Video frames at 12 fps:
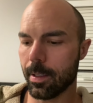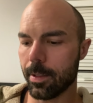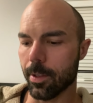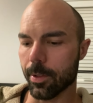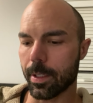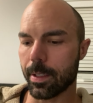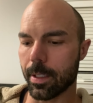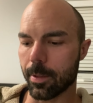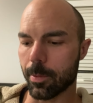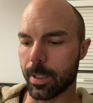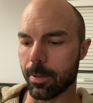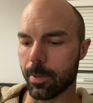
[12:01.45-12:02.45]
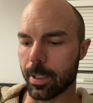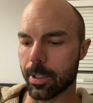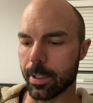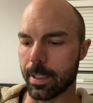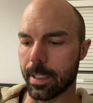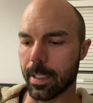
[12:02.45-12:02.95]
The only thing we, we
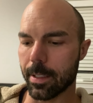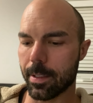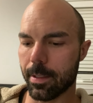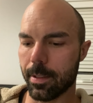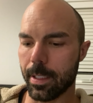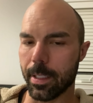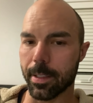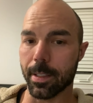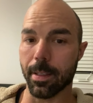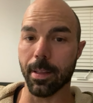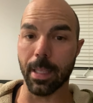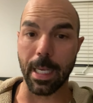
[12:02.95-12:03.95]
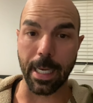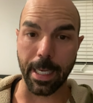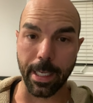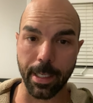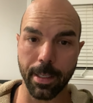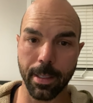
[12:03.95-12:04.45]
couldn't get is
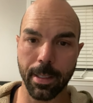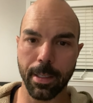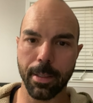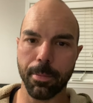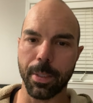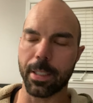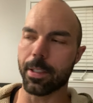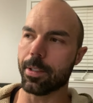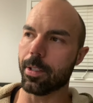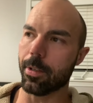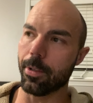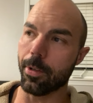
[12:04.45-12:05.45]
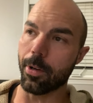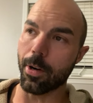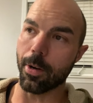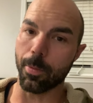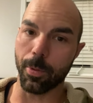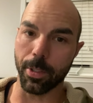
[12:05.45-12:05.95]
lye because there are no
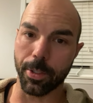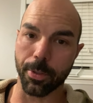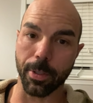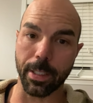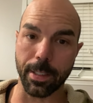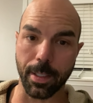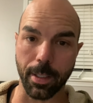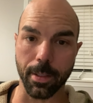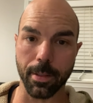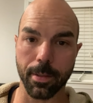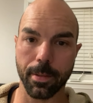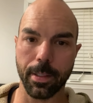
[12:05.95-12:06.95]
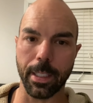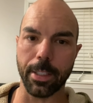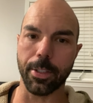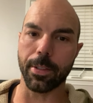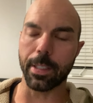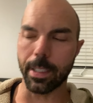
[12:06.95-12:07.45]
hardwood trees here and
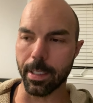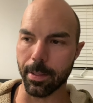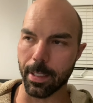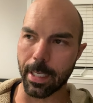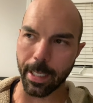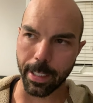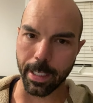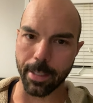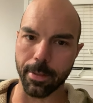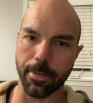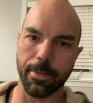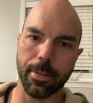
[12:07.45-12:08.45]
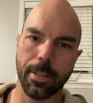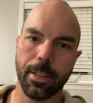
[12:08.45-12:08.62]
you can get lye out of